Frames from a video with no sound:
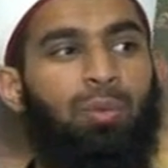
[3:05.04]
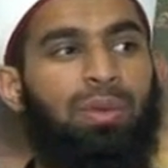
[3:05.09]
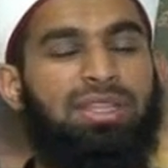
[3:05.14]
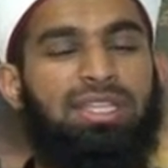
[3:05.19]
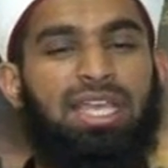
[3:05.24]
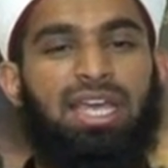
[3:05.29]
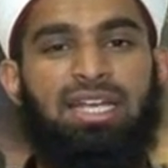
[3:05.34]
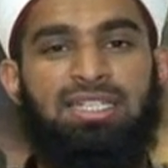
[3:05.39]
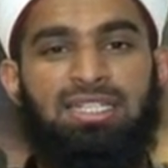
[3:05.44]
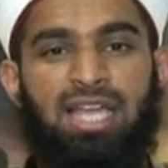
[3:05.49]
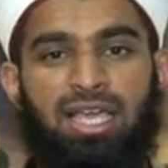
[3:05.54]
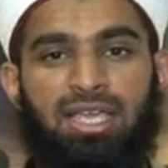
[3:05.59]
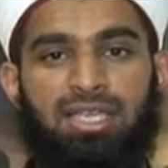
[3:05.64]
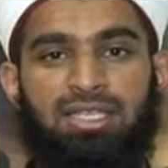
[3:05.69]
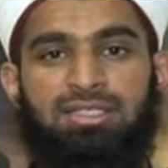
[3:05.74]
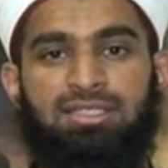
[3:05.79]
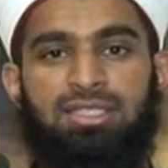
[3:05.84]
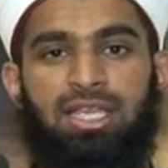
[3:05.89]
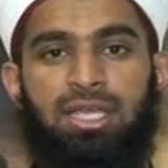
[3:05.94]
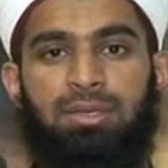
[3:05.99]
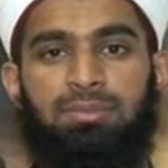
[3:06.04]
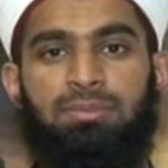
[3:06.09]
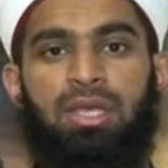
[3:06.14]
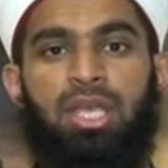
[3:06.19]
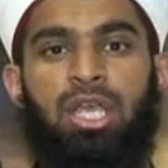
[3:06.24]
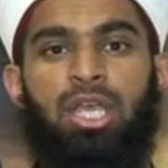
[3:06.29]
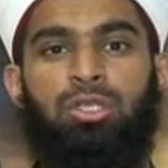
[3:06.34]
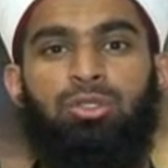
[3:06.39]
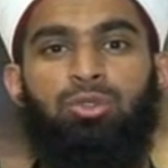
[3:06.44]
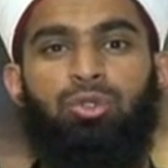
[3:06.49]
when they attack his name,
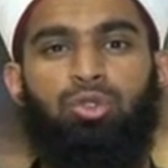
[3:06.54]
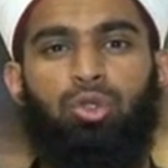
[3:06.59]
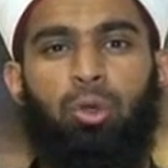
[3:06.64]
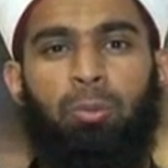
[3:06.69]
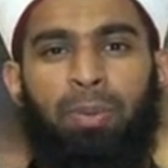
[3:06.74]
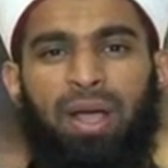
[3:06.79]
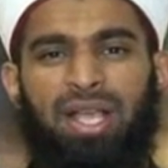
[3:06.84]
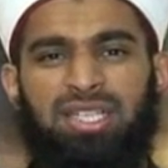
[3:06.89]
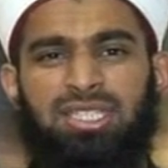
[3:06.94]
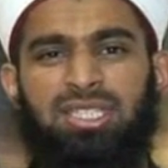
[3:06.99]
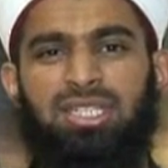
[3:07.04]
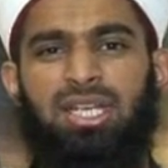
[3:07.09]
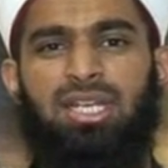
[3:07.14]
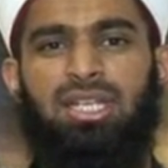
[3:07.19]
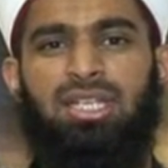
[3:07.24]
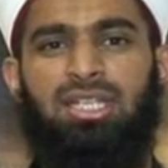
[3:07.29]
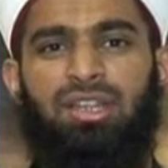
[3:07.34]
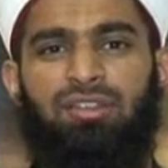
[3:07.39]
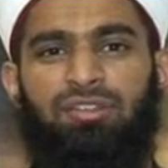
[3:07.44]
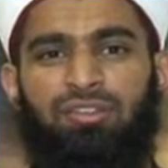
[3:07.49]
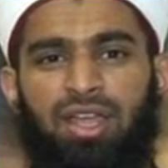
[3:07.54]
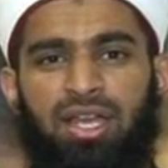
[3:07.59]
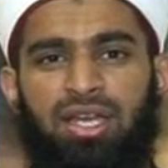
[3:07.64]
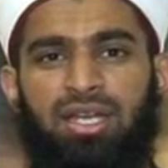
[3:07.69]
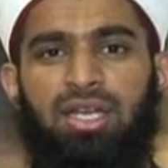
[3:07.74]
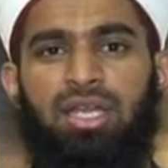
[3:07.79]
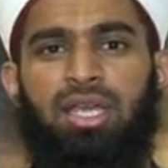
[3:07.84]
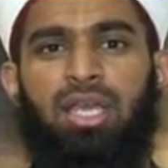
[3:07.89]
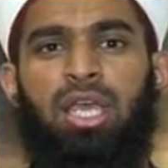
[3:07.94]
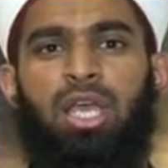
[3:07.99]
you so passionately
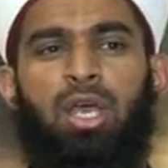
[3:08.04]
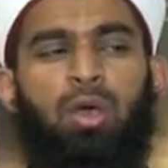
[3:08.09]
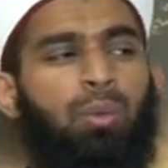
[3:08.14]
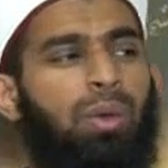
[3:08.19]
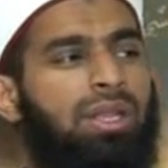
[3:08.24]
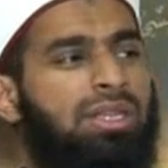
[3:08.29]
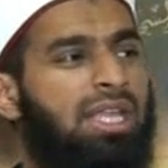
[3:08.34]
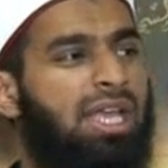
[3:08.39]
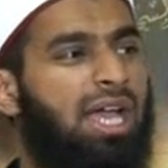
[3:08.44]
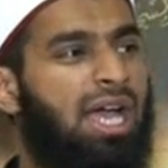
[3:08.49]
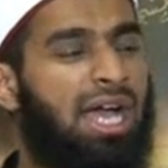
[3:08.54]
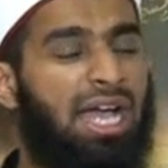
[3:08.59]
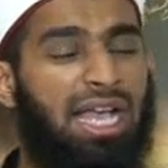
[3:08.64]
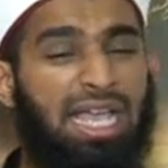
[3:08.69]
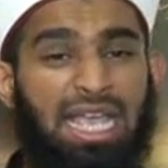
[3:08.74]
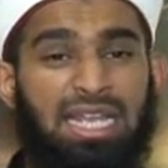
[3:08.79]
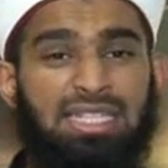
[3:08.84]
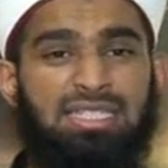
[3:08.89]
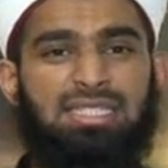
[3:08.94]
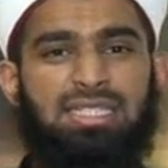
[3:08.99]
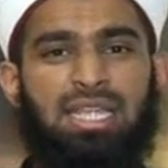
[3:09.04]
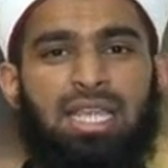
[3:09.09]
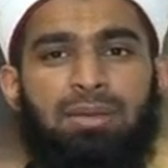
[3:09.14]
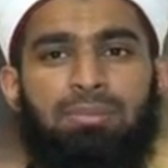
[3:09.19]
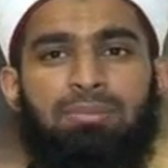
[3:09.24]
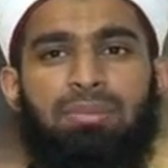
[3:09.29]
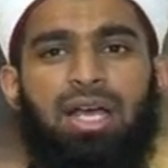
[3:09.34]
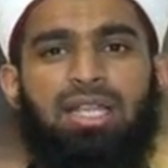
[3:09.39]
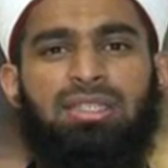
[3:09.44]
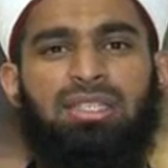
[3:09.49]
defend when they are against
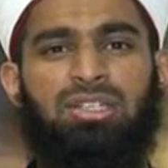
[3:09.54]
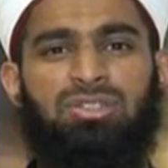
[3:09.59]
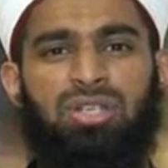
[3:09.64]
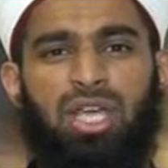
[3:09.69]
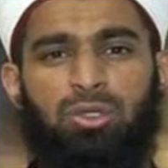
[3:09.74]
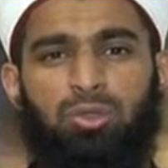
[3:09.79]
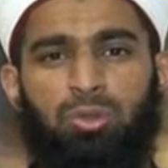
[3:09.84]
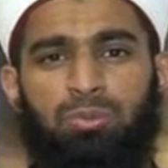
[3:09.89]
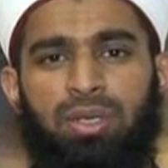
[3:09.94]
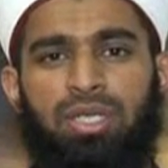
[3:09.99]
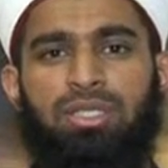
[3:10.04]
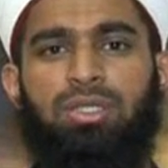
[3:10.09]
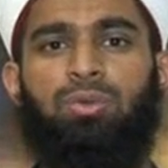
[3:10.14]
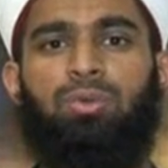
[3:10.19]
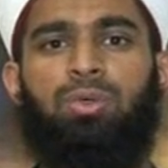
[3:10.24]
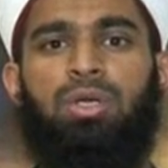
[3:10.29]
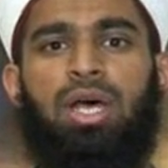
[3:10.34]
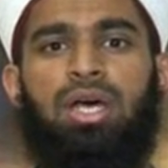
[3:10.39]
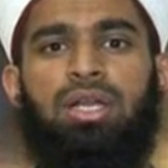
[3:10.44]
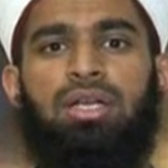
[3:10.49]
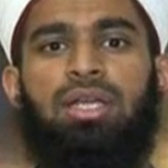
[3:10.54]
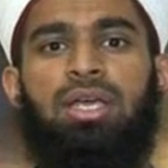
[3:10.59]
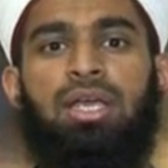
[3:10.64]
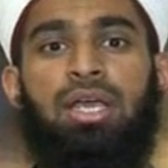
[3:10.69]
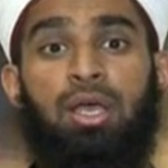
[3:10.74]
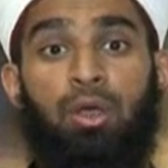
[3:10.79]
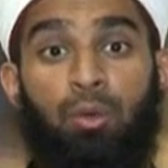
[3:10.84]
him and they try to burn the Quran.